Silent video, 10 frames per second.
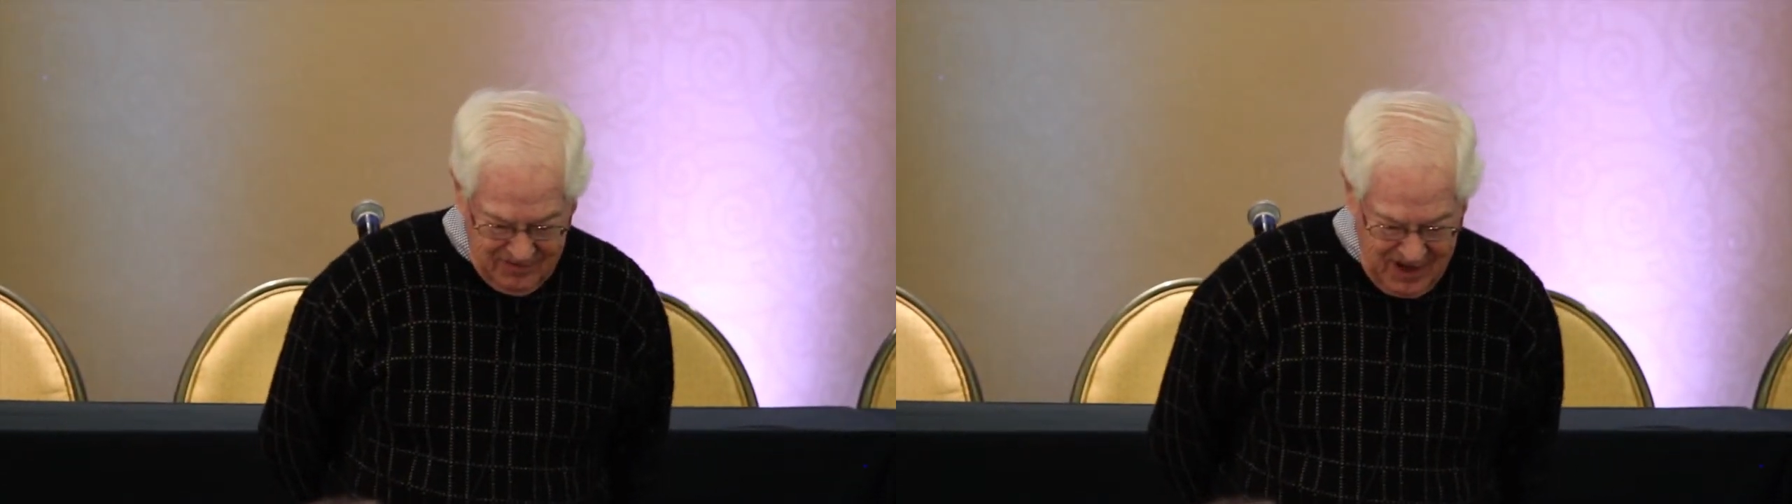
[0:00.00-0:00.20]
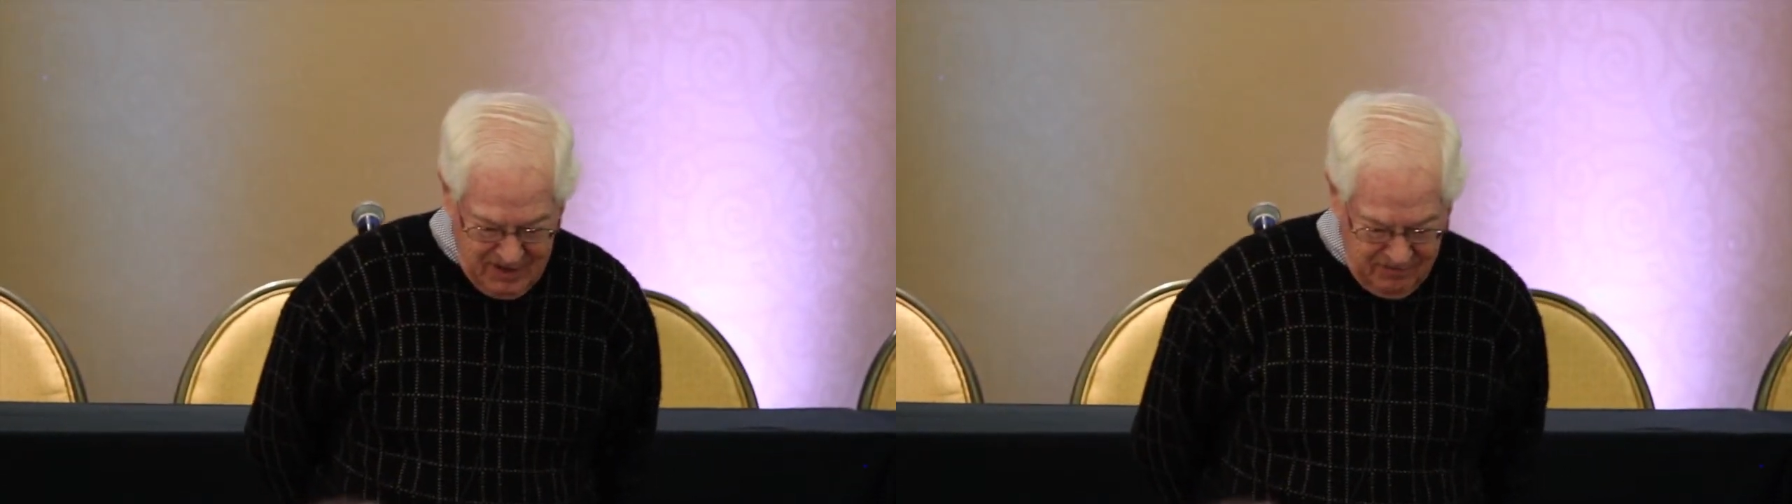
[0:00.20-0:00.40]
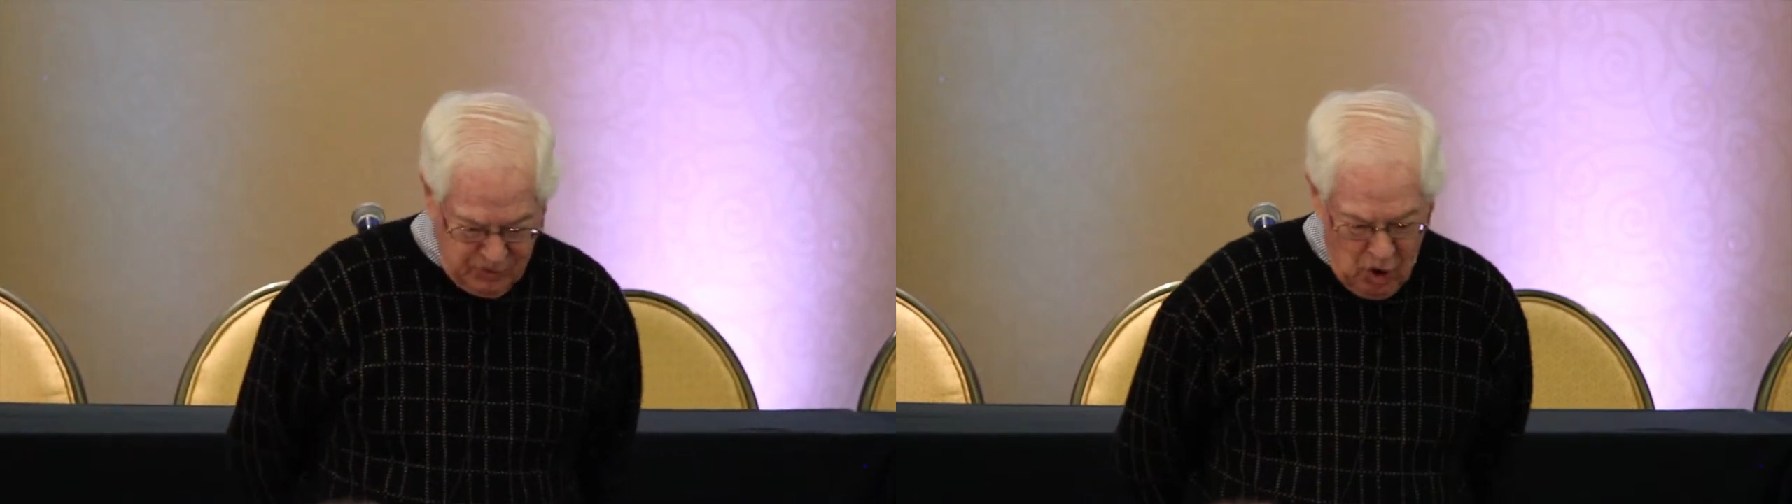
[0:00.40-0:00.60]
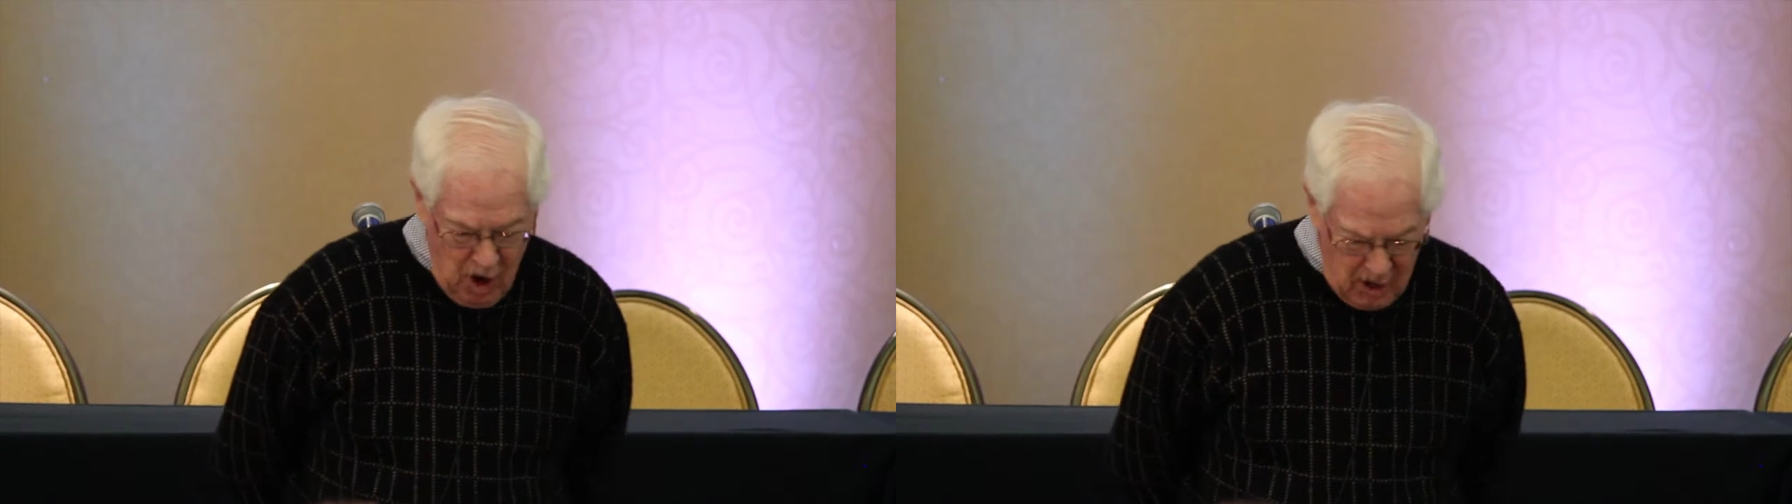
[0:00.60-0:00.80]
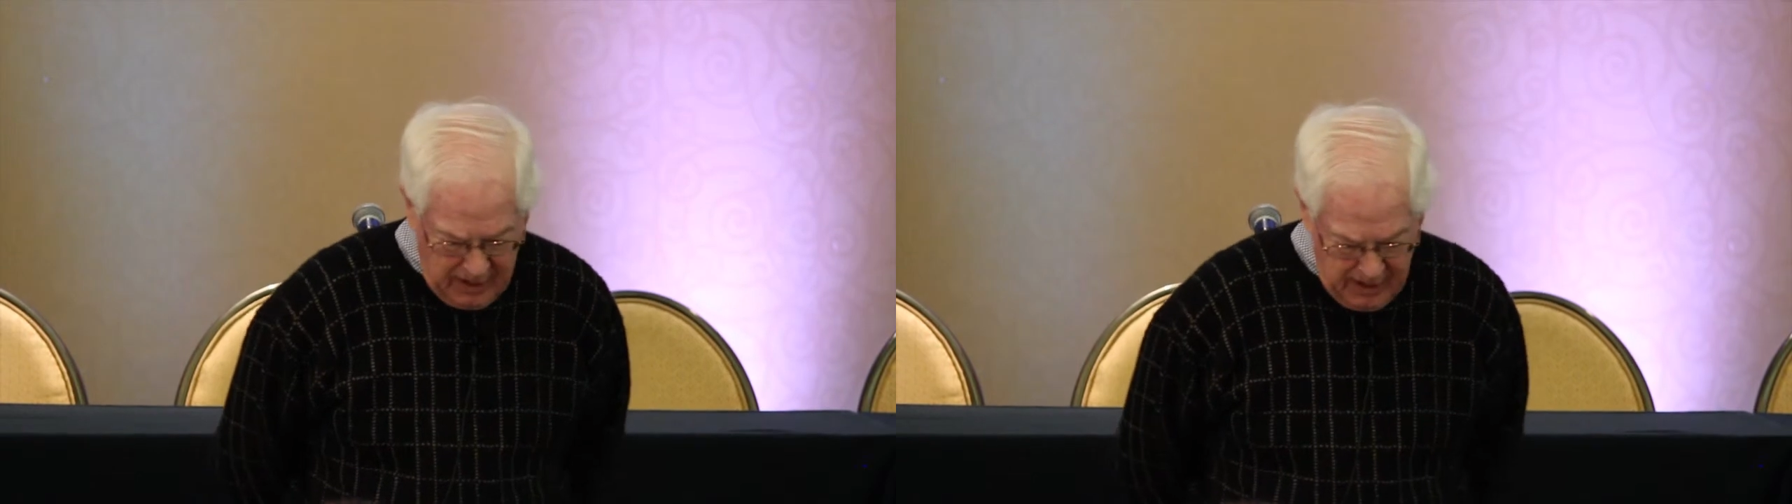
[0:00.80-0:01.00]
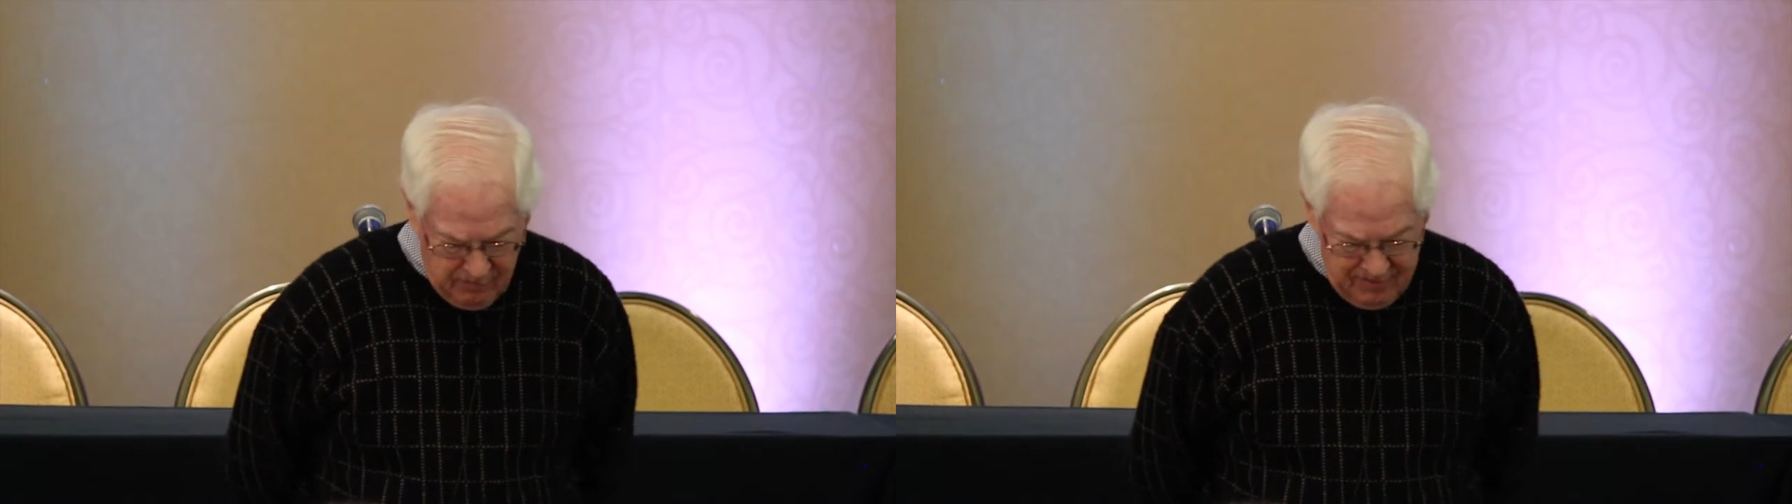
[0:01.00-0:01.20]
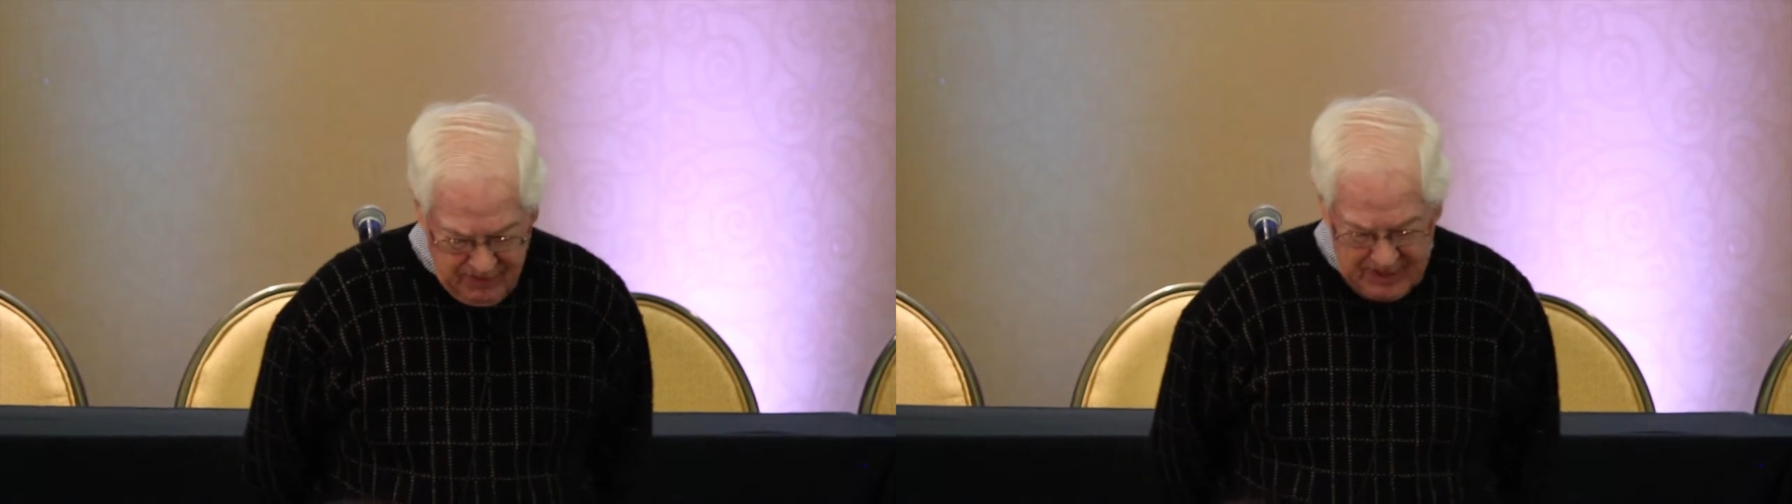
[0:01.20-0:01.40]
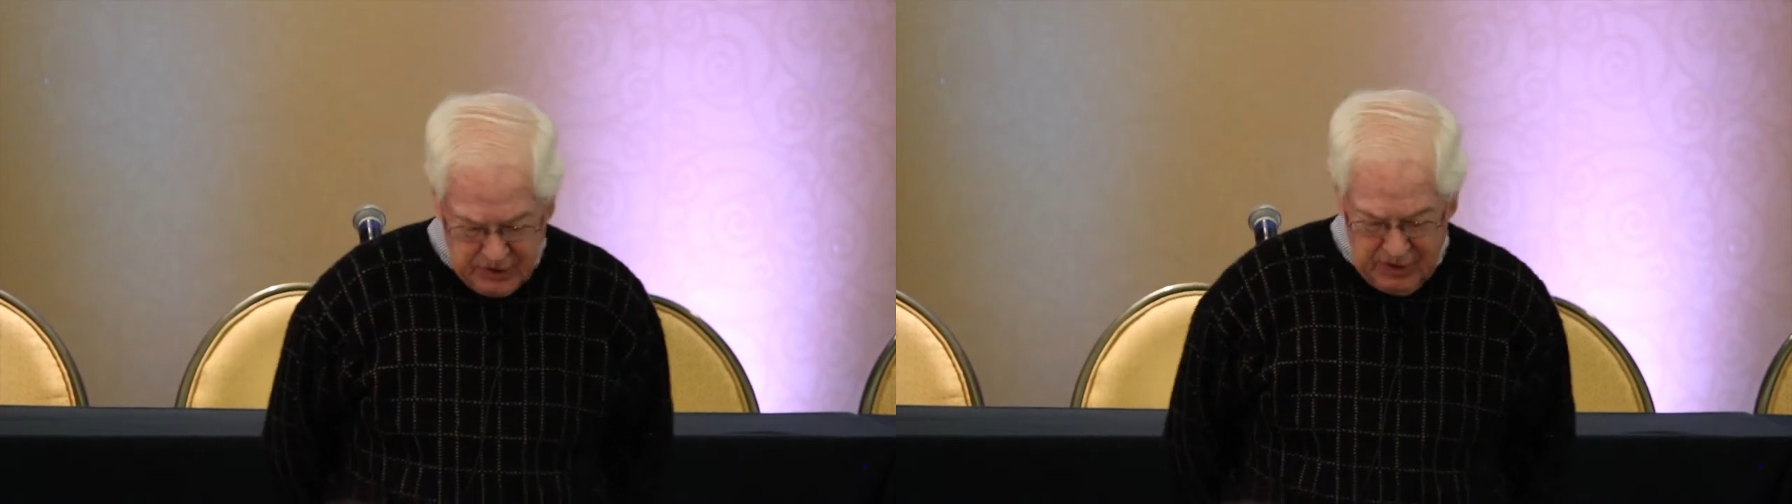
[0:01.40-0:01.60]
kind of talk and
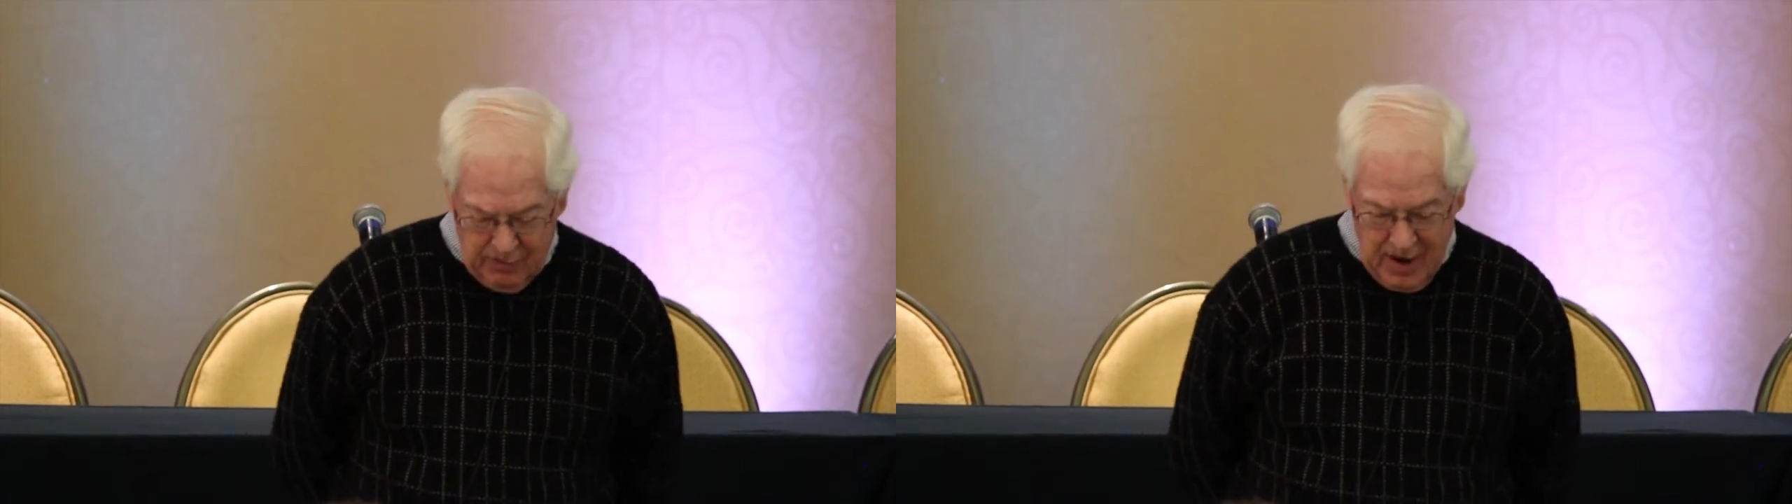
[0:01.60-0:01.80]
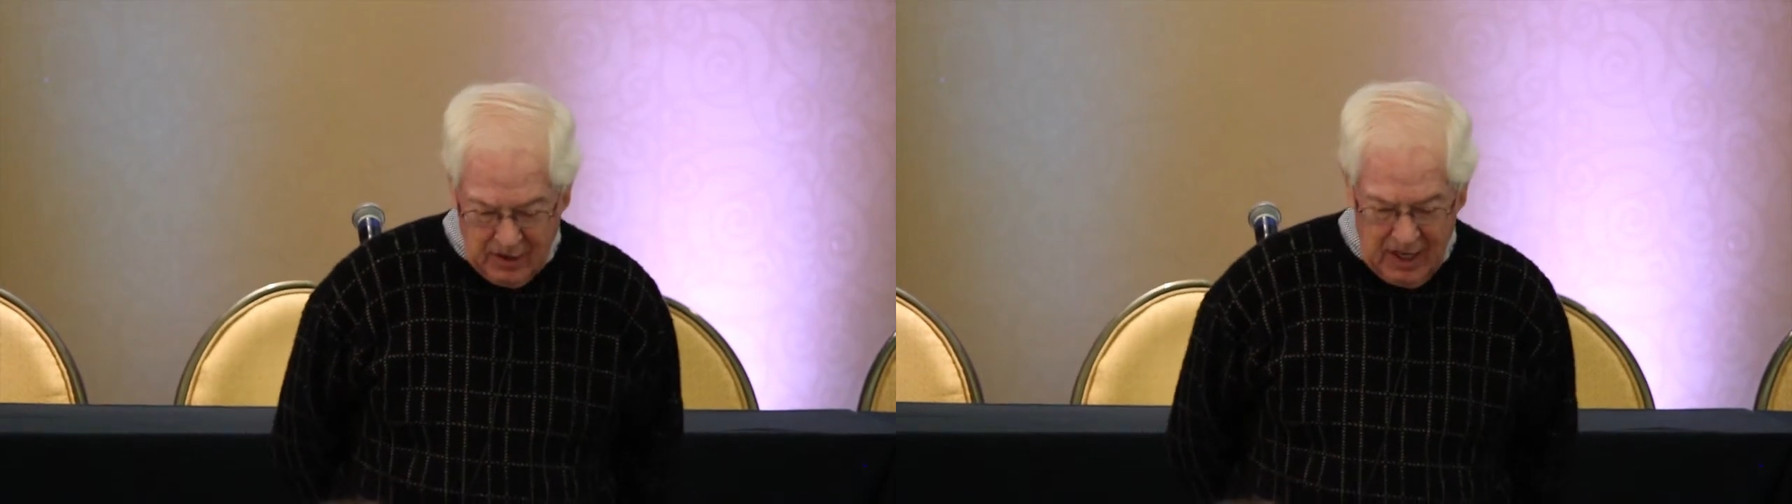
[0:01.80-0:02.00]
reflection around